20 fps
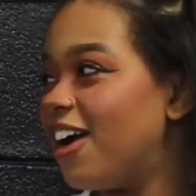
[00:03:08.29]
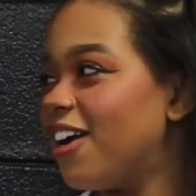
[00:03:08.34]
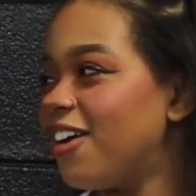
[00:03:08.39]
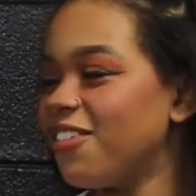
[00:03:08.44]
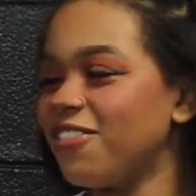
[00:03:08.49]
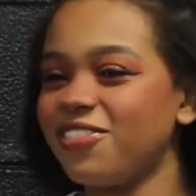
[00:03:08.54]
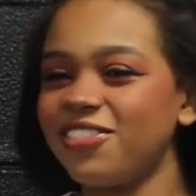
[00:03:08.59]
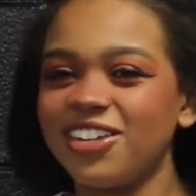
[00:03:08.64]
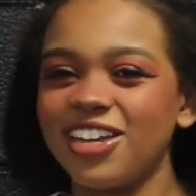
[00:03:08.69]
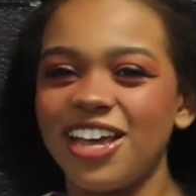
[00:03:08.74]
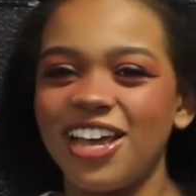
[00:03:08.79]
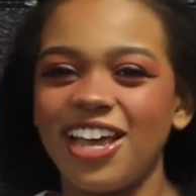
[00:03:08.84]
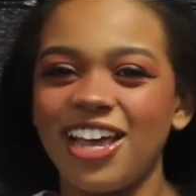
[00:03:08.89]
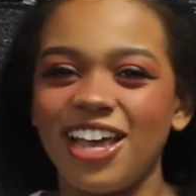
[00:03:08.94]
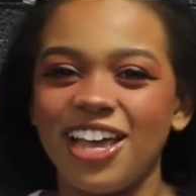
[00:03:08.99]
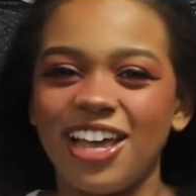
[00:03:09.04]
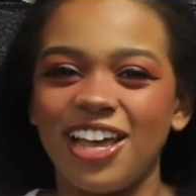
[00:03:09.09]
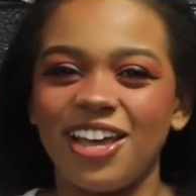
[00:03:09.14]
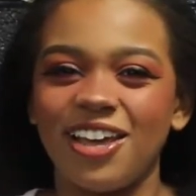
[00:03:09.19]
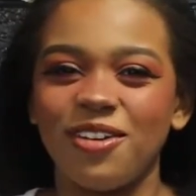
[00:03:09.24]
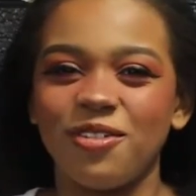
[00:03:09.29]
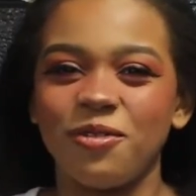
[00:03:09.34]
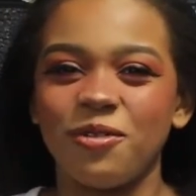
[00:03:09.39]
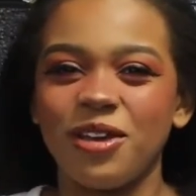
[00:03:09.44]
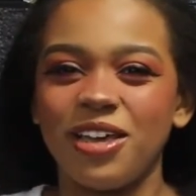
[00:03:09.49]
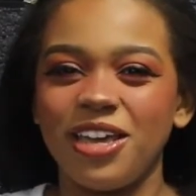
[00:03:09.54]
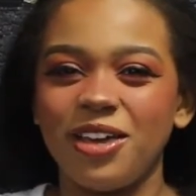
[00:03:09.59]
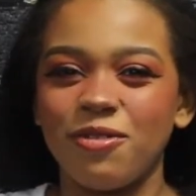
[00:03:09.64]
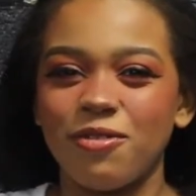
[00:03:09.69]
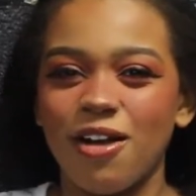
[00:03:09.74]
Earth Day,
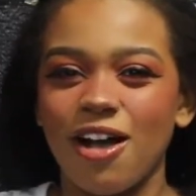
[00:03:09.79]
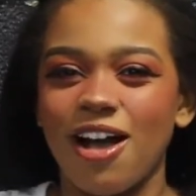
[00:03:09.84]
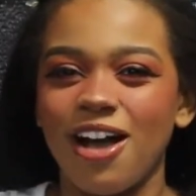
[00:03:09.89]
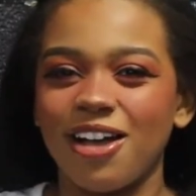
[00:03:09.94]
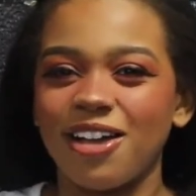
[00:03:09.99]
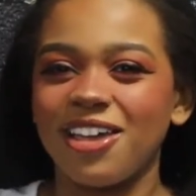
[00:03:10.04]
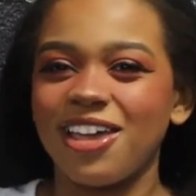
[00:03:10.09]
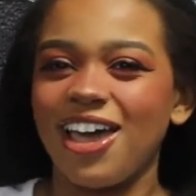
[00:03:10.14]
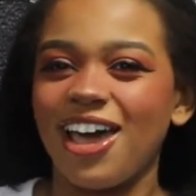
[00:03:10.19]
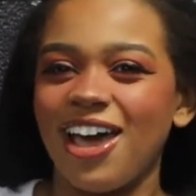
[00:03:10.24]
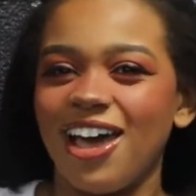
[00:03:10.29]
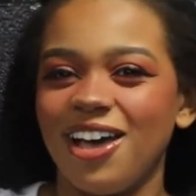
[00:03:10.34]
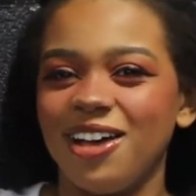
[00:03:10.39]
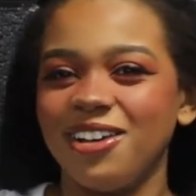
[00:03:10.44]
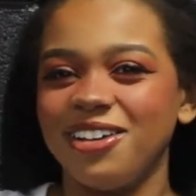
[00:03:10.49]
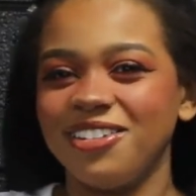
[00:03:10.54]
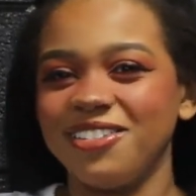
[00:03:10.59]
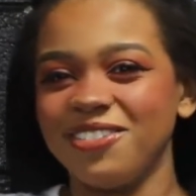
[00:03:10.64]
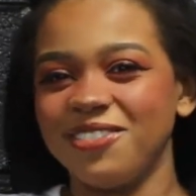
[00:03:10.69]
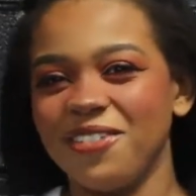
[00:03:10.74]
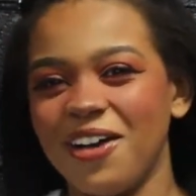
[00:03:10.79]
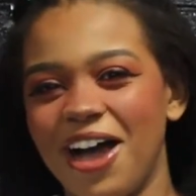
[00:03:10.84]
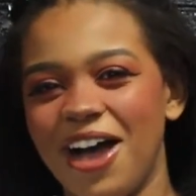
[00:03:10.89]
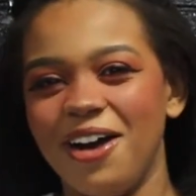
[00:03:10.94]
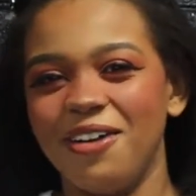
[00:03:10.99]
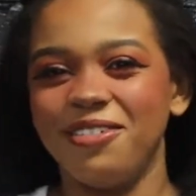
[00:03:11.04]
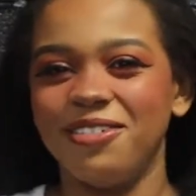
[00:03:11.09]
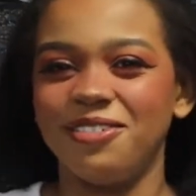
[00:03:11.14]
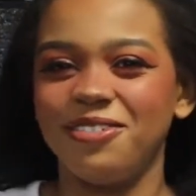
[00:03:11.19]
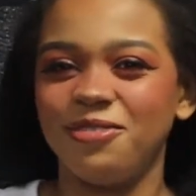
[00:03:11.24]
we rock, yeah.
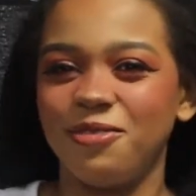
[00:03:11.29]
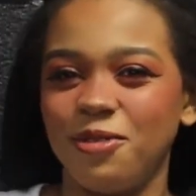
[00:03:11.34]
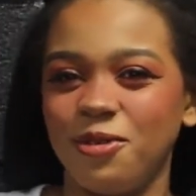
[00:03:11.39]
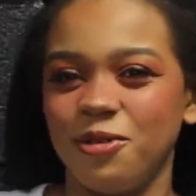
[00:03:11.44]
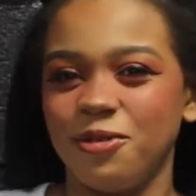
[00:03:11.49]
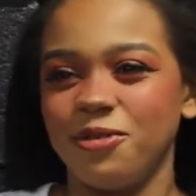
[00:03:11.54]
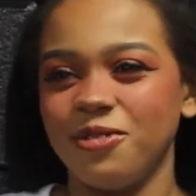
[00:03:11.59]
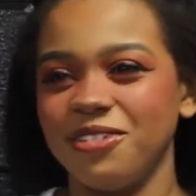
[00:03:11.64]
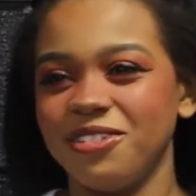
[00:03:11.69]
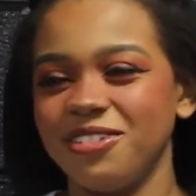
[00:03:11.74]
Wow. Ooh.